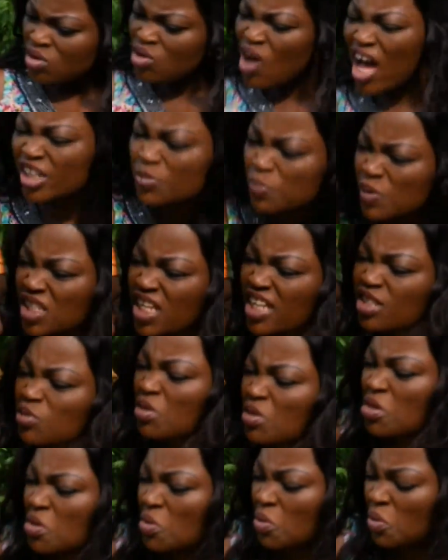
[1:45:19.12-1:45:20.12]
Who has business
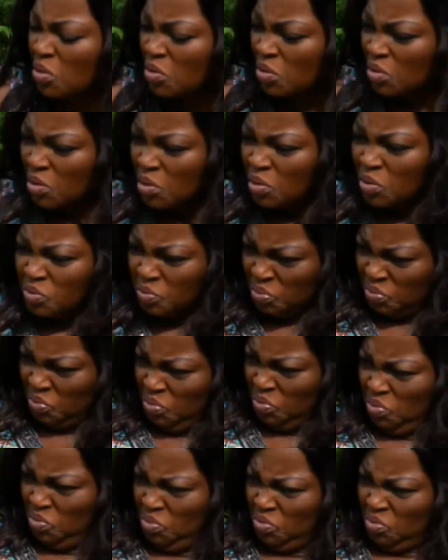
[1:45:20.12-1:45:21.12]
with you?
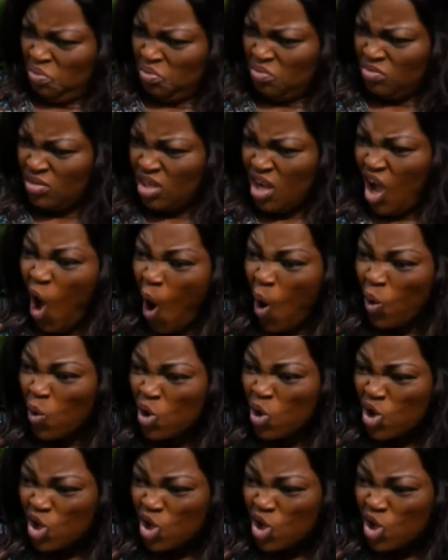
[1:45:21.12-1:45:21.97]
Oh,